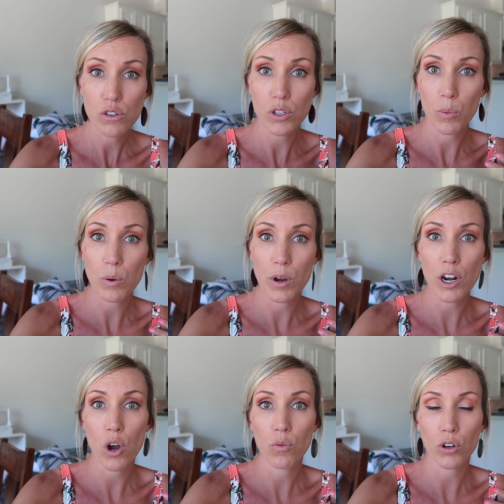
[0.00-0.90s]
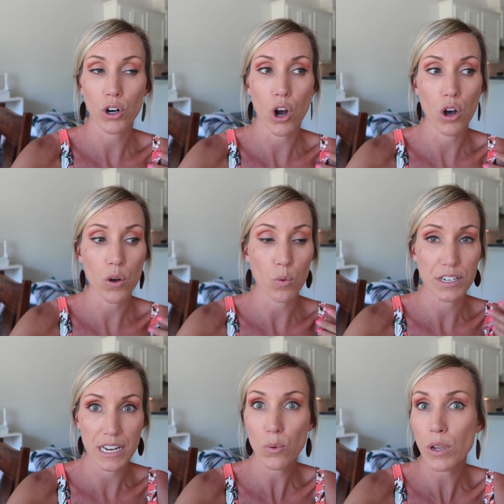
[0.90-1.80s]
So we went over all,
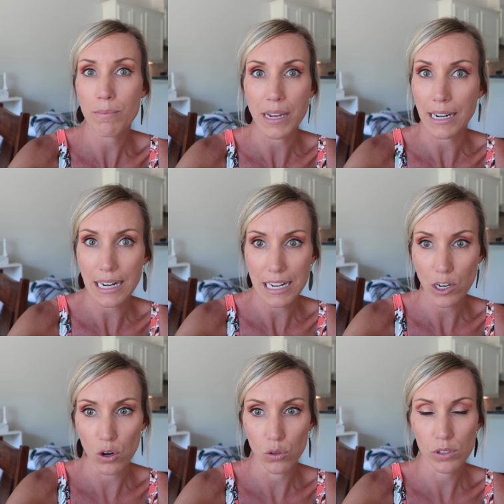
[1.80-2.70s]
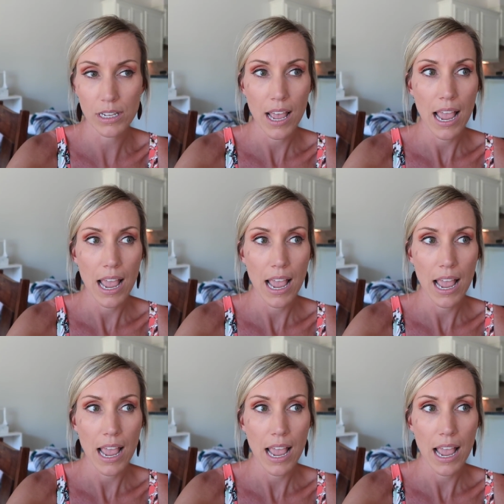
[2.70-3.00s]
did we meet any goals?